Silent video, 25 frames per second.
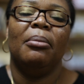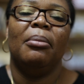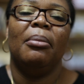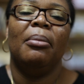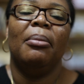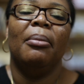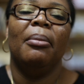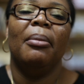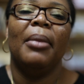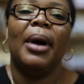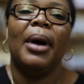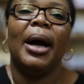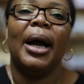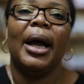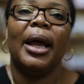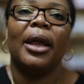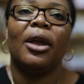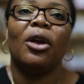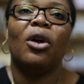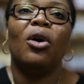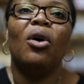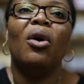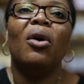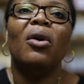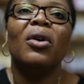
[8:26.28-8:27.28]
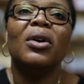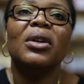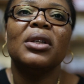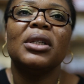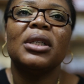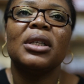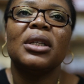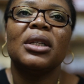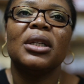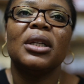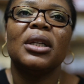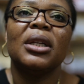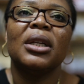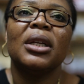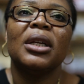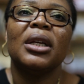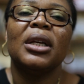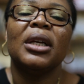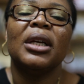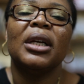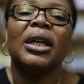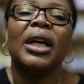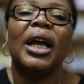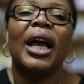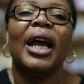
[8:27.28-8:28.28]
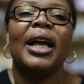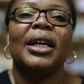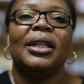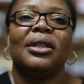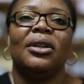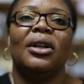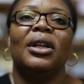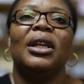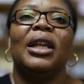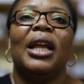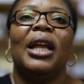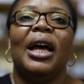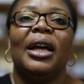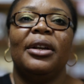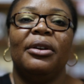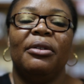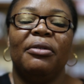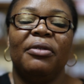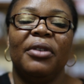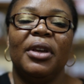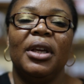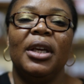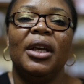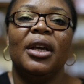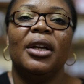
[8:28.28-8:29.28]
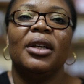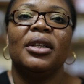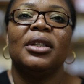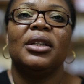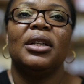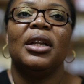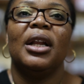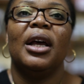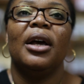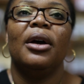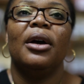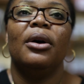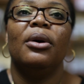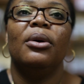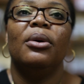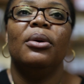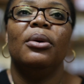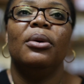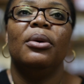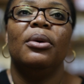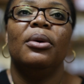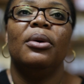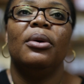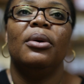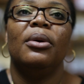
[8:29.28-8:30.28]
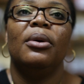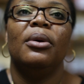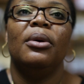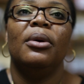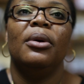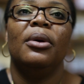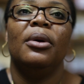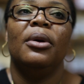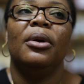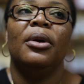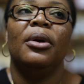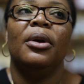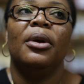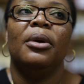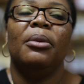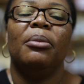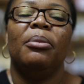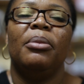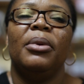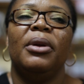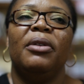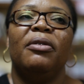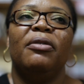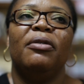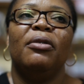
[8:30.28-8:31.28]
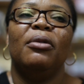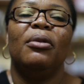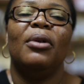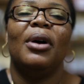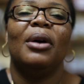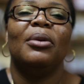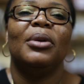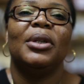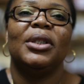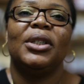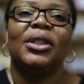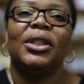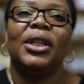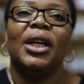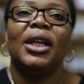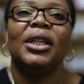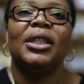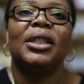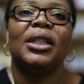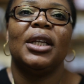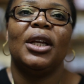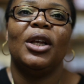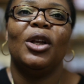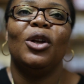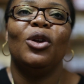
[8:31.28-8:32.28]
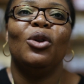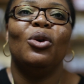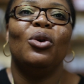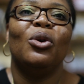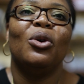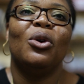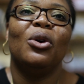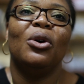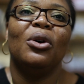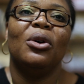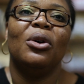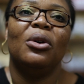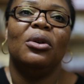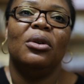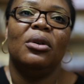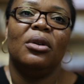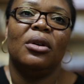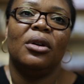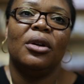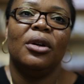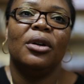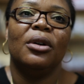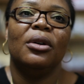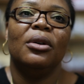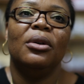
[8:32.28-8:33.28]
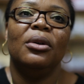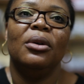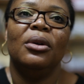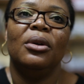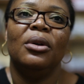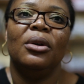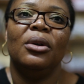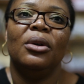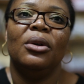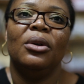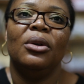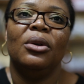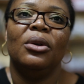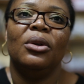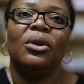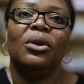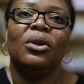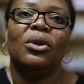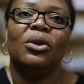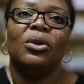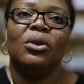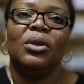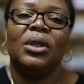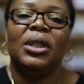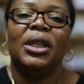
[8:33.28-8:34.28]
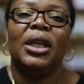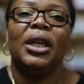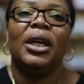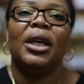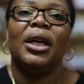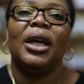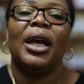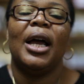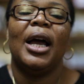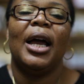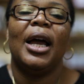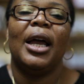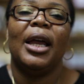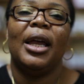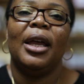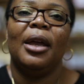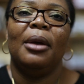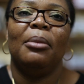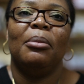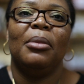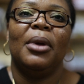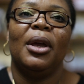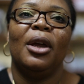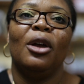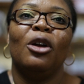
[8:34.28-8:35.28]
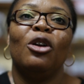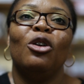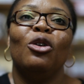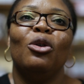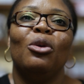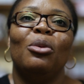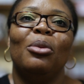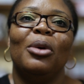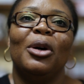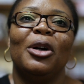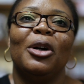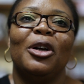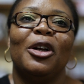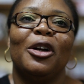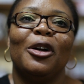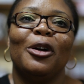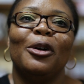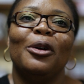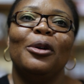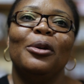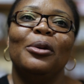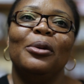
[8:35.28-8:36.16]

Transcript: My cause has a lot of ears now. Before I was just a local girl. Today I am a global girl.